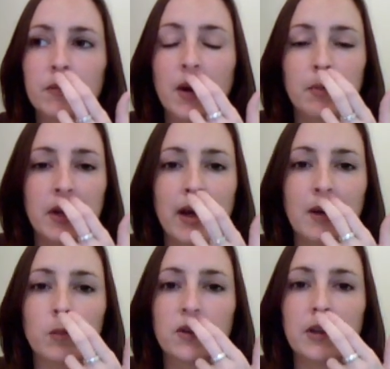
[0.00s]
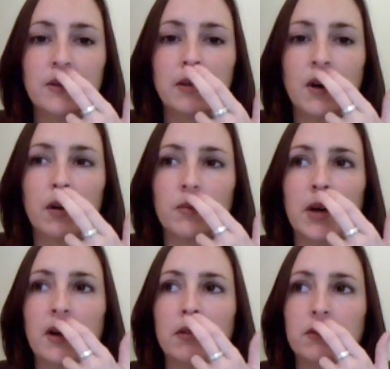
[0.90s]
That would be an absolute
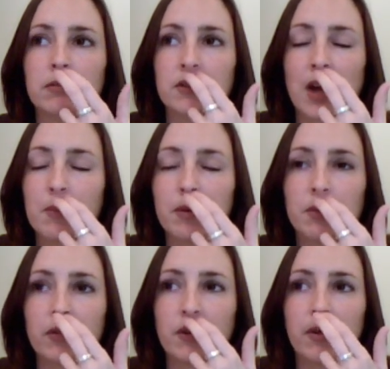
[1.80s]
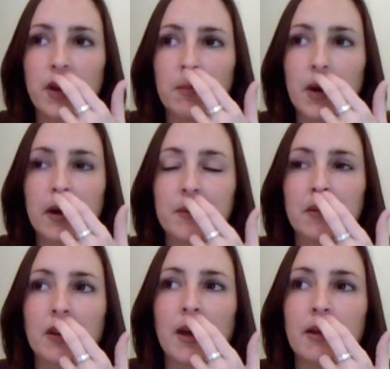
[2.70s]
nightmare. It's happened before and it might
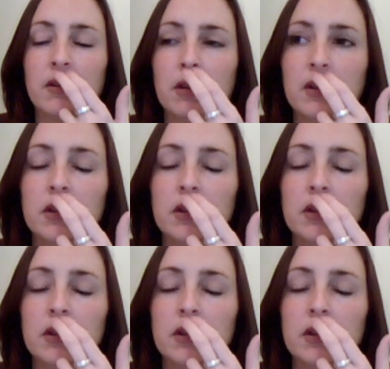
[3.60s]
happen again.